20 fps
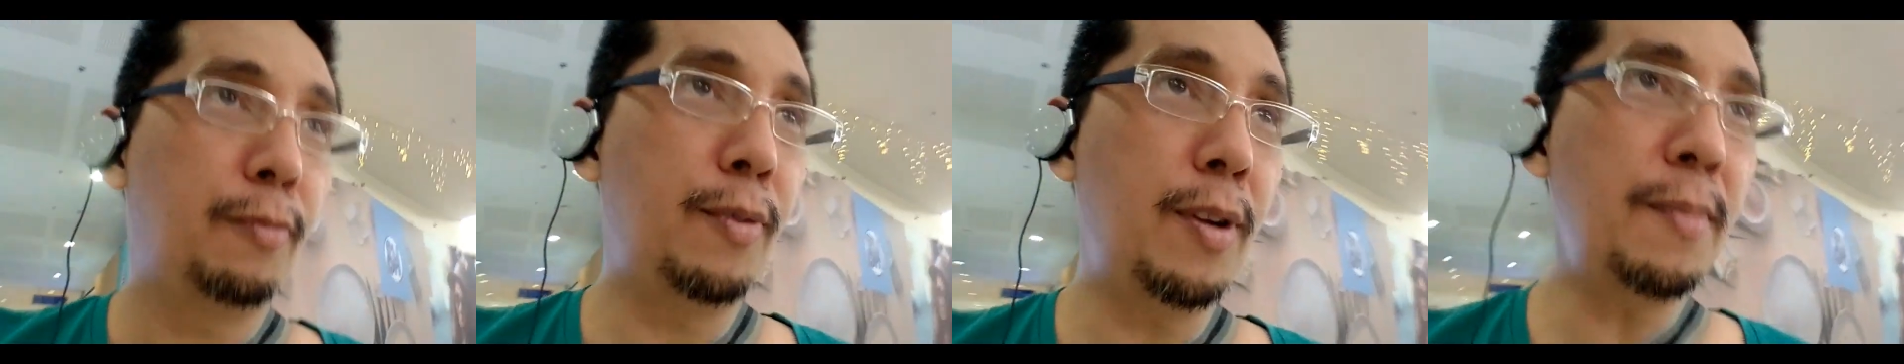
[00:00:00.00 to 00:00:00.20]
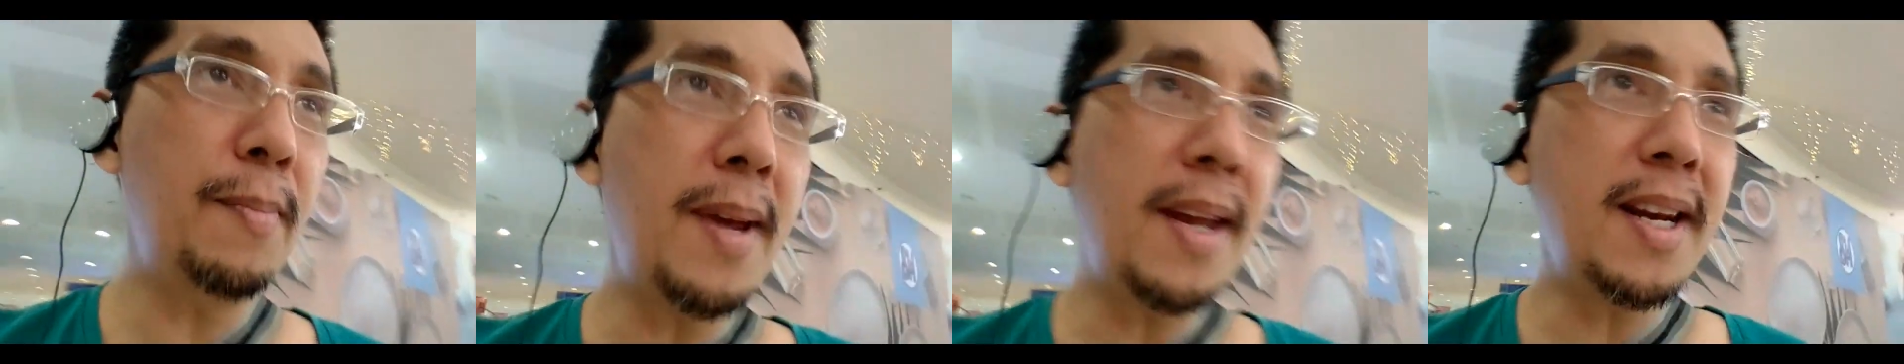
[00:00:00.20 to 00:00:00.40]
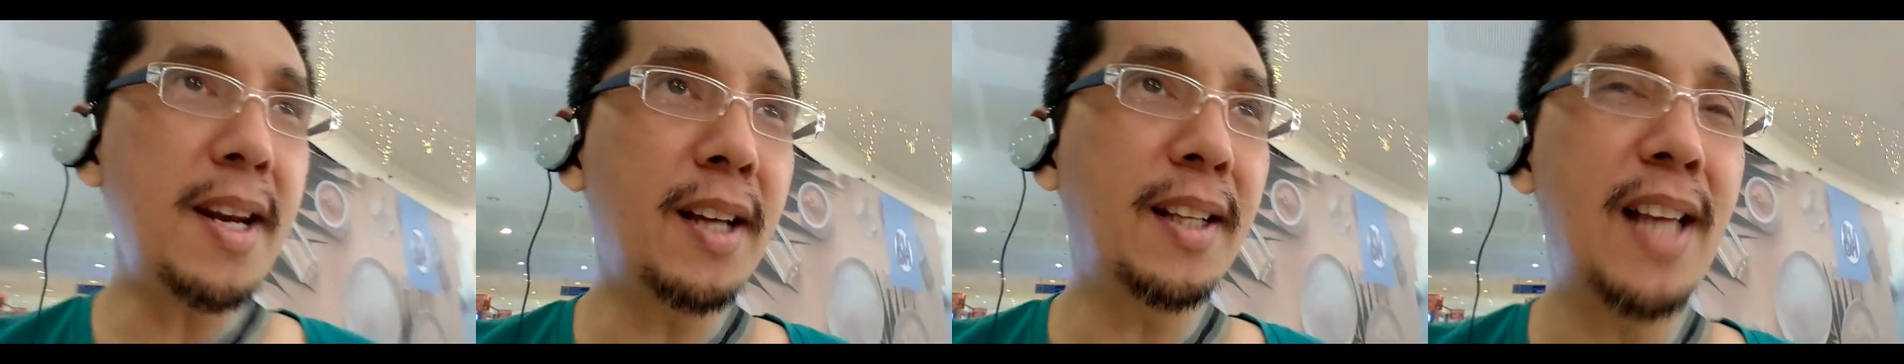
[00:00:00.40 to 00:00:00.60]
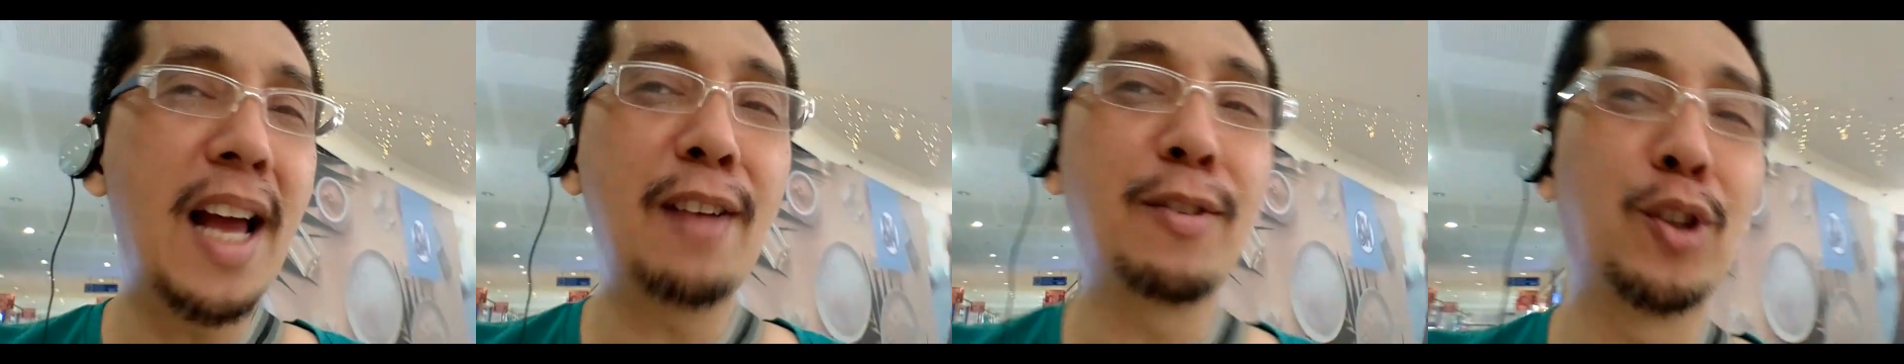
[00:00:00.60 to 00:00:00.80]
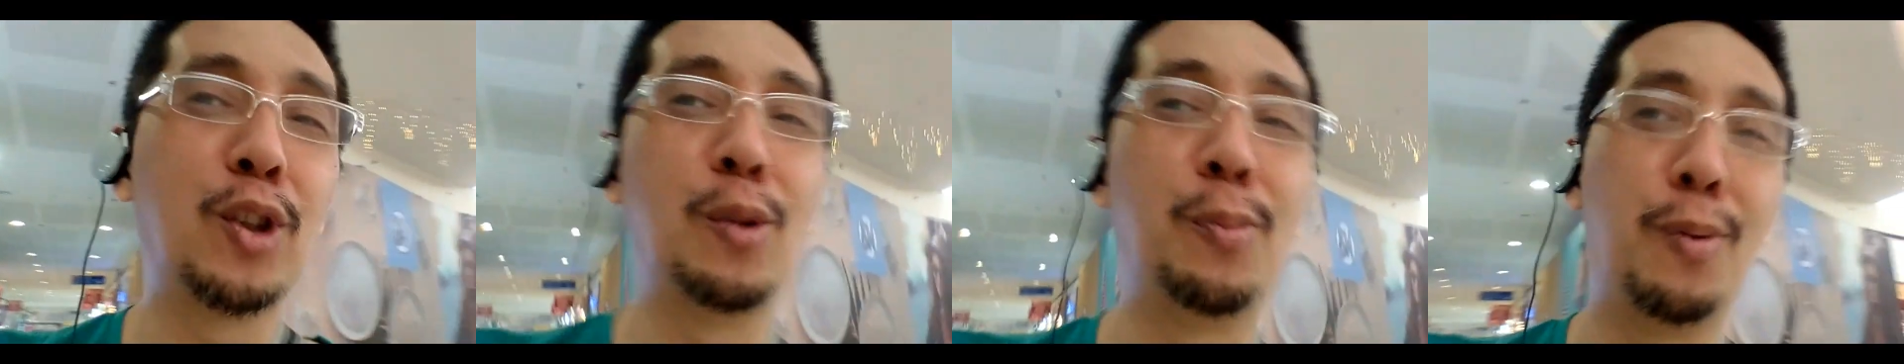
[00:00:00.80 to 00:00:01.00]
we may not
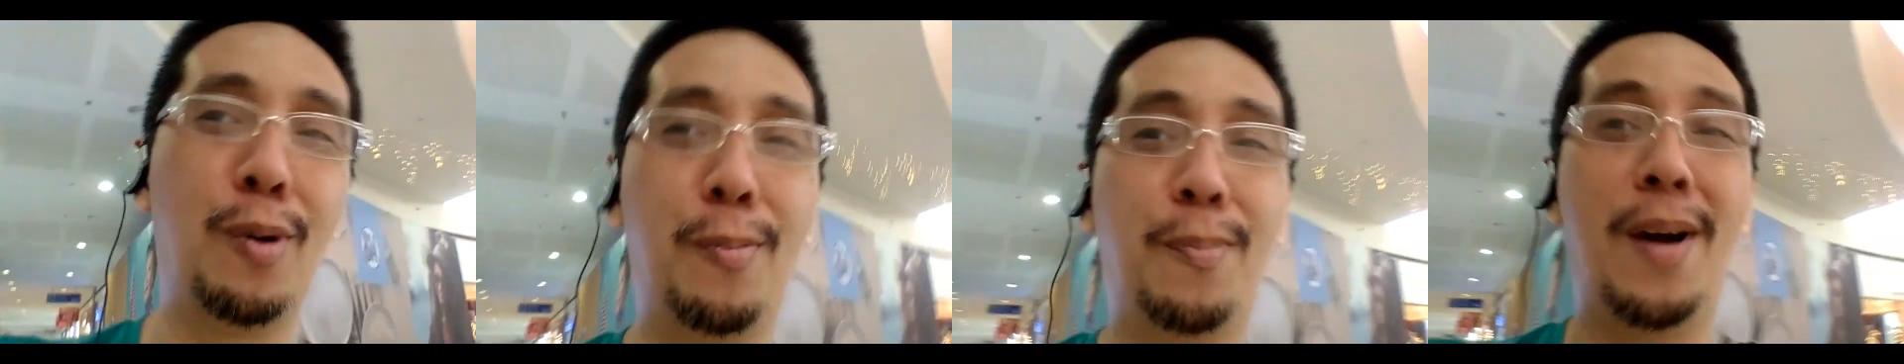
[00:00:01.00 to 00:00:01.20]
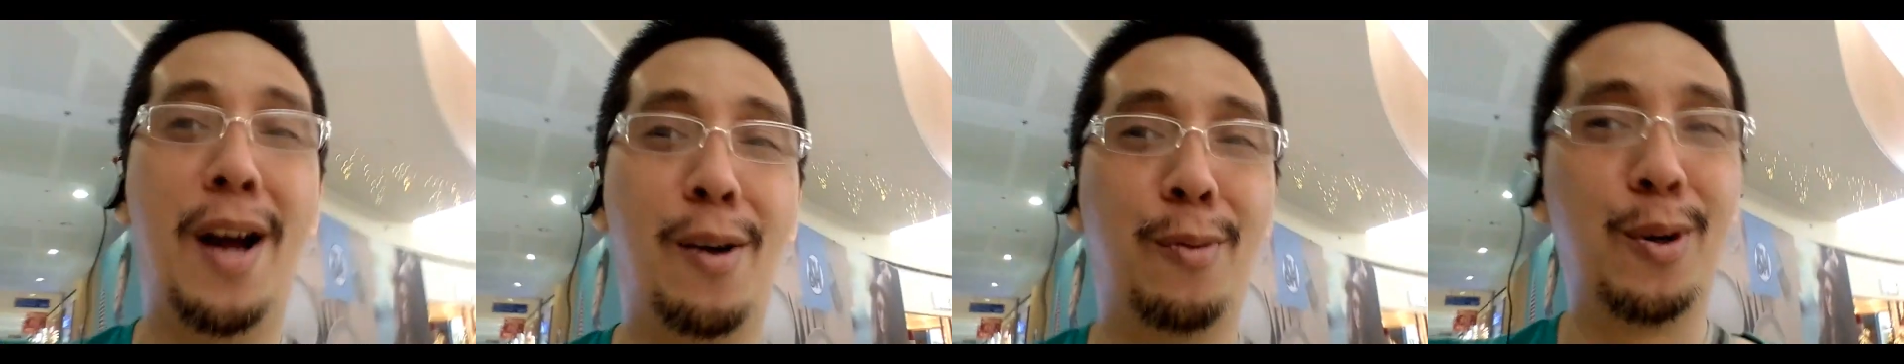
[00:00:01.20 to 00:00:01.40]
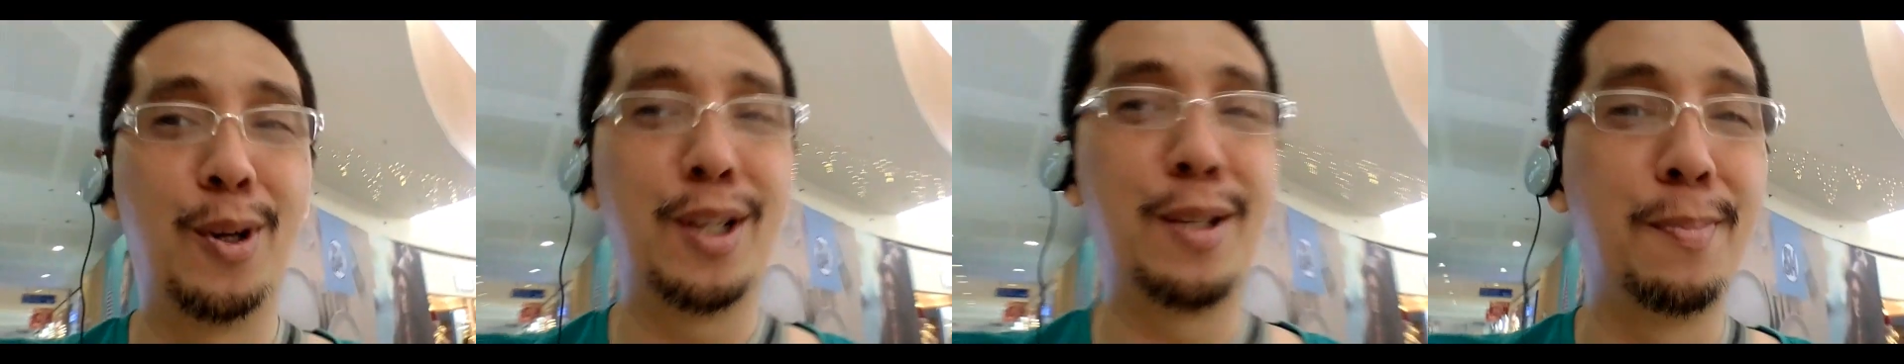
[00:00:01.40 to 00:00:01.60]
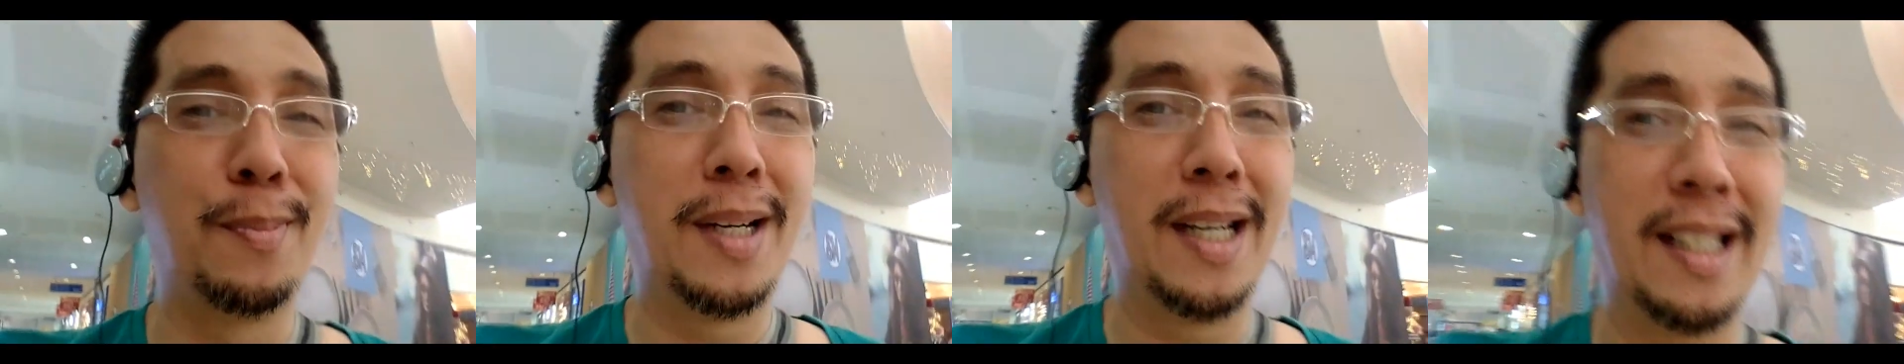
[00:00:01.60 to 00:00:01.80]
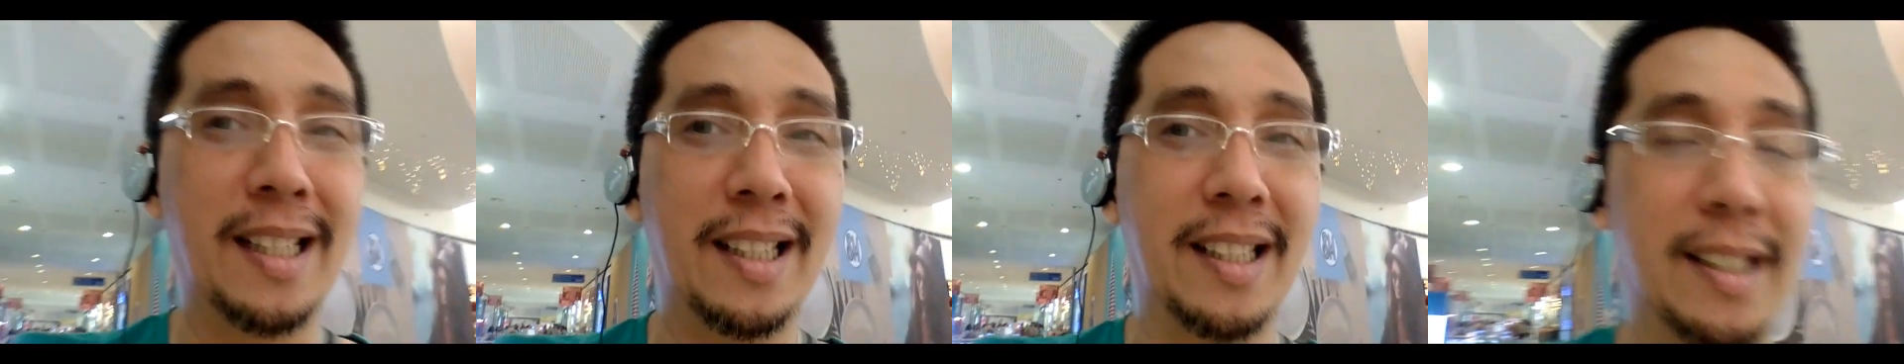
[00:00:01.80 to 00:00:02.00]
have superpowers,
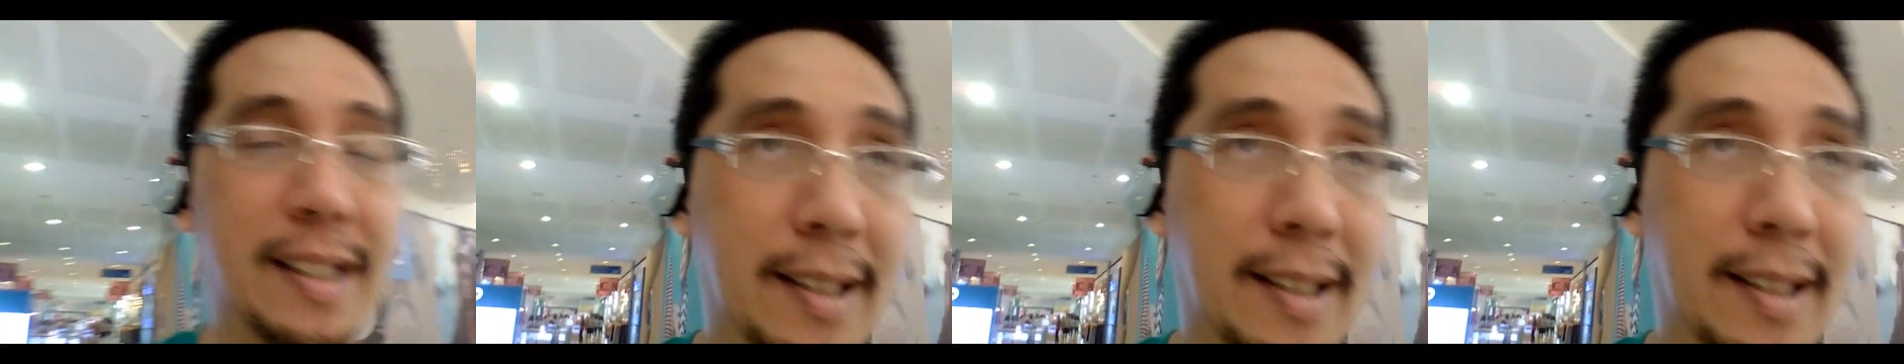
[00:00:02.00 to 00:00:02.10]
but